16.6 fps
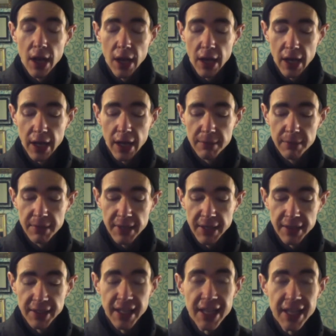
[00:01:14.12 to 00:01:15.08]
Um,
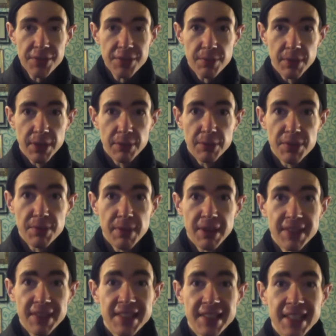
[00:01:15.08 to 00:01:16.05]
now, the last one was
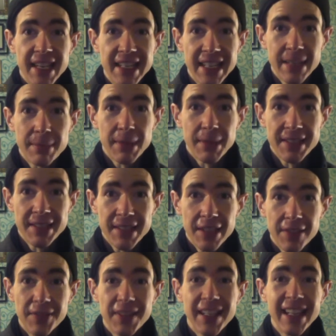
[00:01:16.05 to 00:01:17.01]
about psyching
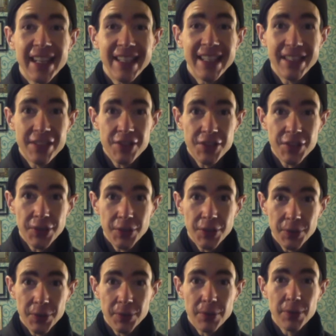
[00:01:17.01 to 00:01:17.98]
myself
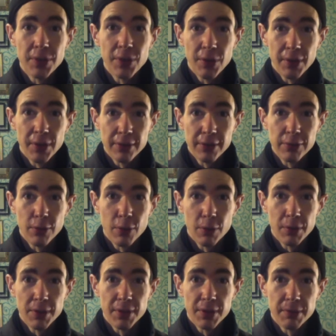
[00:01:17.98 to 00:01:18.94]
into going
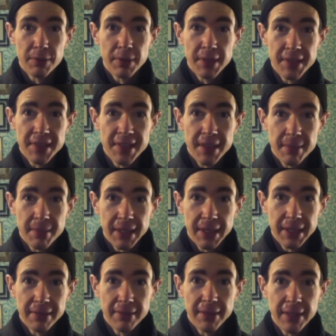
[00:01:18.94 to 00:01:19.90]
forward with
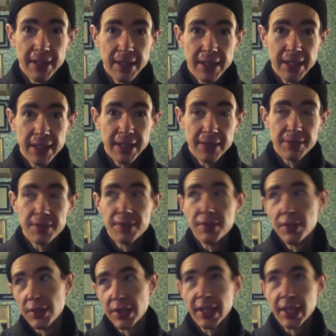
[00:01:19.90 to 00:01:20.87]
something, uh,
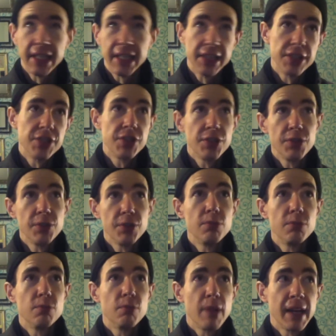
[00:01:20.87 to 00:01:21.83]
looking at the
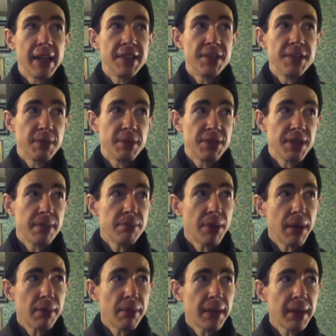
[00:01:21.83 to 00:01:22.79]
two ways in which I
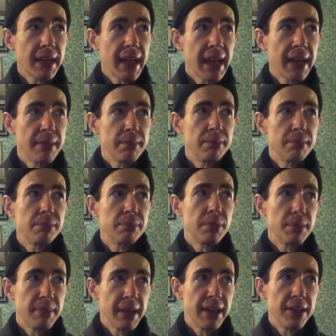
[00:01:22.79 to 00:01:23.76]
probably am
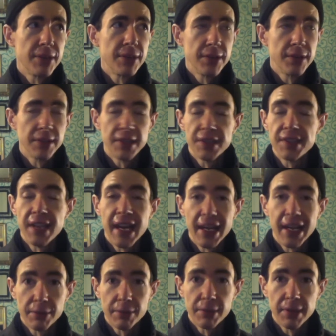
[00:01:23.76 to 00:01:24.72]
prepared or at least
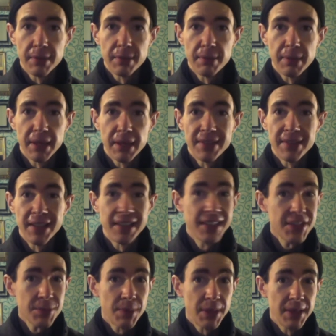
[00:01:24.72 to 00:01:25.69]
adequately prepared. Now,
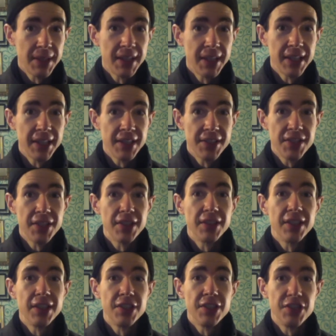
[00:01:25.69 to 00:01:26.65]
this one is
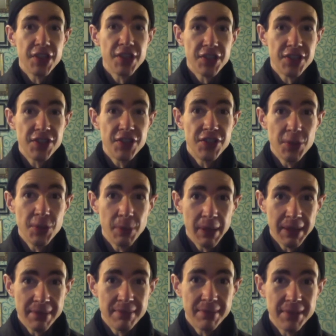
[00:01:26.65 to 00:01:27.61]
the just do
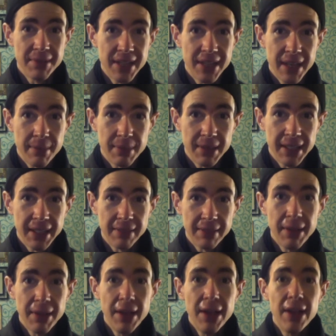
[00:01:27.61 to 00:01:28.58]
it type of thing
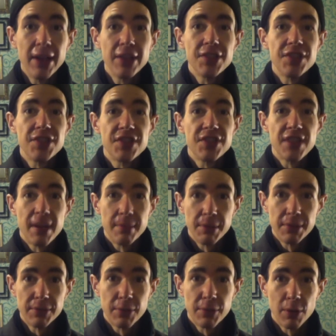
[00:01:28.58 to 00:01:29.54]

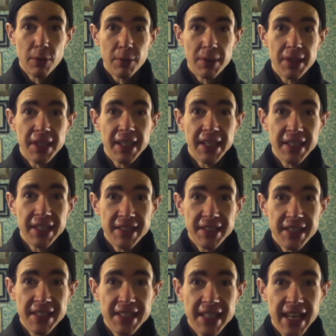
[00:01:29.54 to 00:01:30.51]
stumble forward
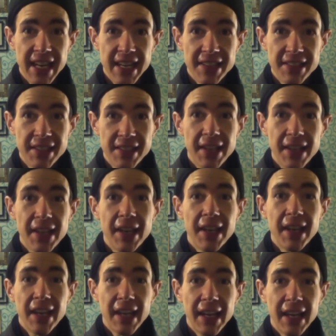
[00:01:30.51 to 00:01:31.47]
into the task
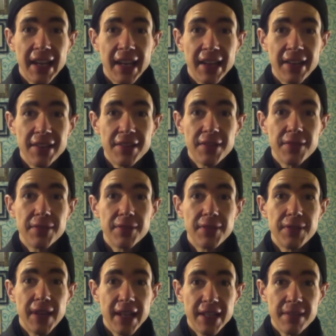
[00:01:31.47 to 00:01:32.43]
and
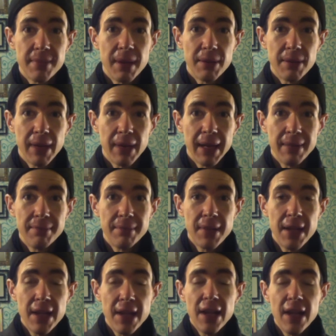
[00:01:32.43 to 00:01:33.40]
find my way
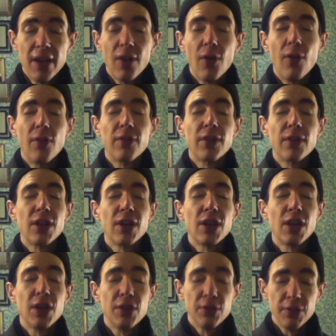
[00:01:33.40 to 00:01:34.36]

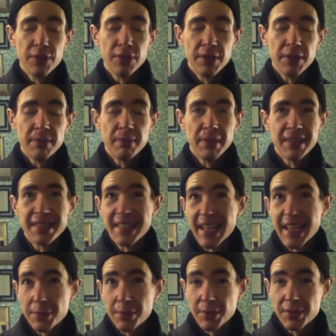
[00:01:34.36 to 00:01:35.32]
overload my
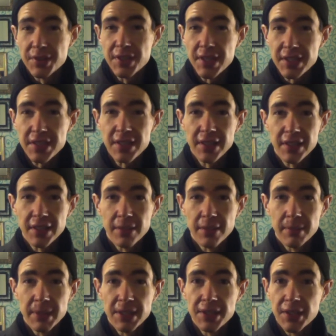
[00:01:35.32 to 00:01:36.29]
schedule just a
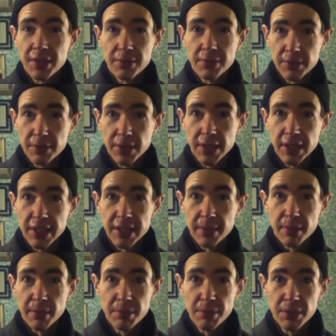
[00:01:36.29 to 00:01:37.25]
little bit. Don't uh,
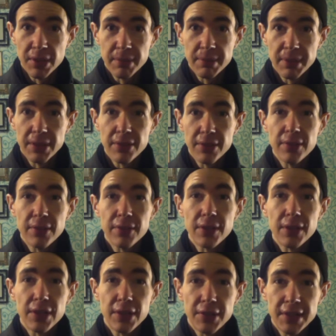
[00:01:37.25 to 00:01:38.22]
double book, but
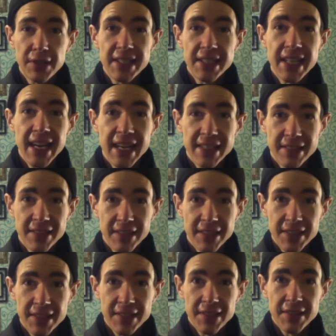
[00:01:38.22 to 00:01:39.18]
overload the task
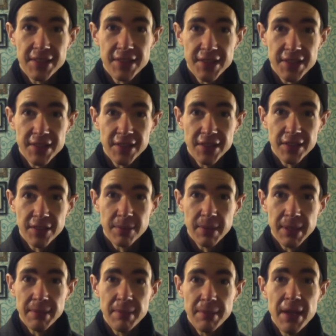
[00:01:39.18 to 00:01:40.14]
list just a little
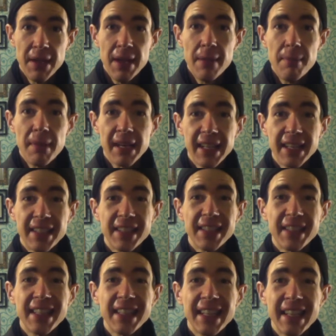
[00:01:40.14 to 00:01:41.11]
bit. Make it a
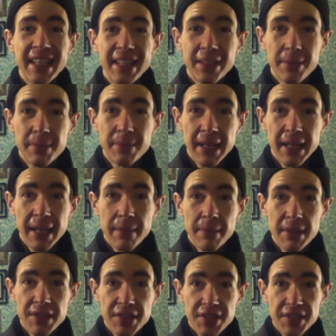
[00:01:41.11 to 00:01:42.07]
little bit
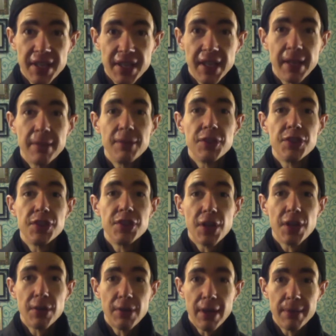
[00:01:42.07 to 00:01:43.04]
ambitious and
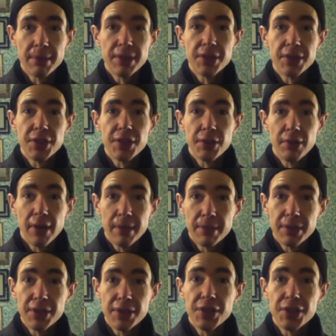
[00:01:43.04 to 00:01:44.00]
show up, show
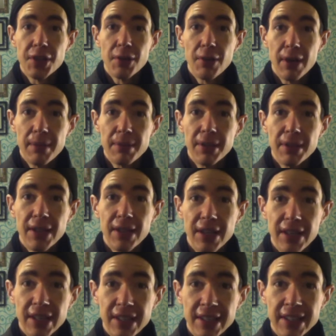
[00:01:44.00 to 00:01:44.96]
up, show up
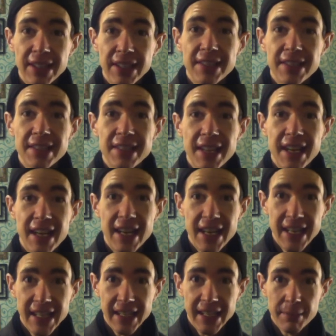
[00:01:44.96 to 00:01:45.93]
on
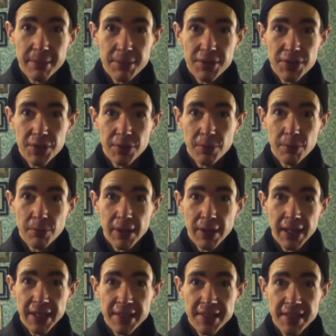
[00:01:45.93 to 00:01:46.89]
time to
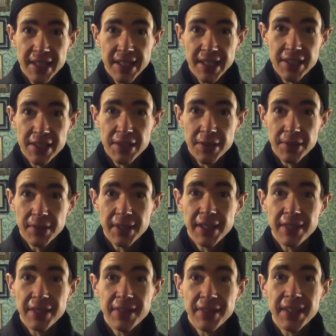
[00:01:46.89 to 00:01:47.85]
what I decide to do,
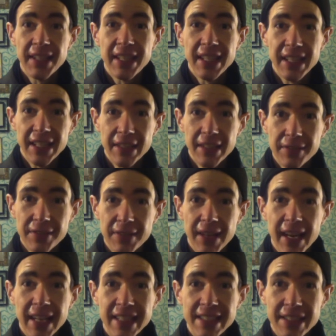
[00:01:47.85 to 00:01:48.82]
even if
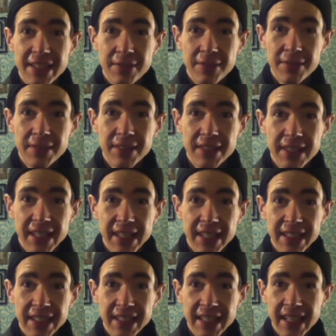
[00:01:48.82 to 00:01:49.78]
I don't
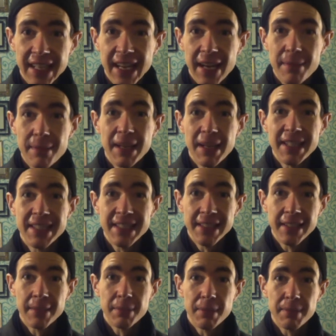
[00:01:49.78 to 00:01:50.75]
think that I'm
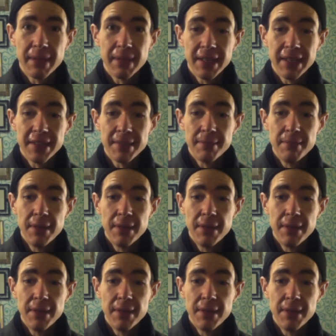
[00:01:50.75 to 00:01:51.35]
ideally prepared.